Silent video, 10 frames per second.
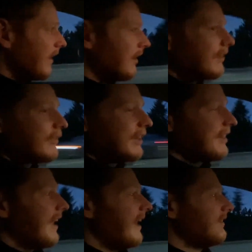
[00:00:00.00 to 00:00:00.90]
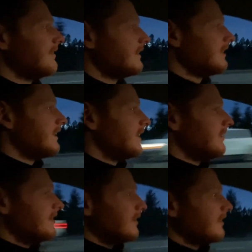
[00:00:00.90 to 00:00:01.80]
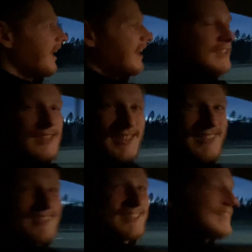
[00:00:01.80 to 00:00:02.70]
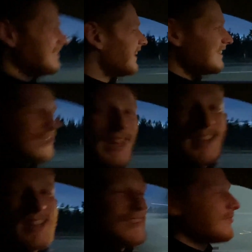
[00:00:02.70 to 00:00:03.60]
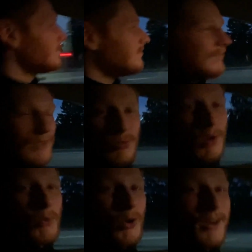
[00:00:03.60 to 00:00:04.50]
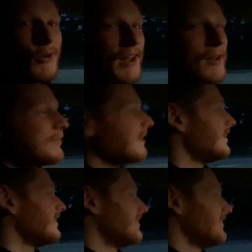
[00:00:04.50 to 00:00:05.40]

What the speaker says: I'll leave it at that. Thanks. Just had to do one more quick update.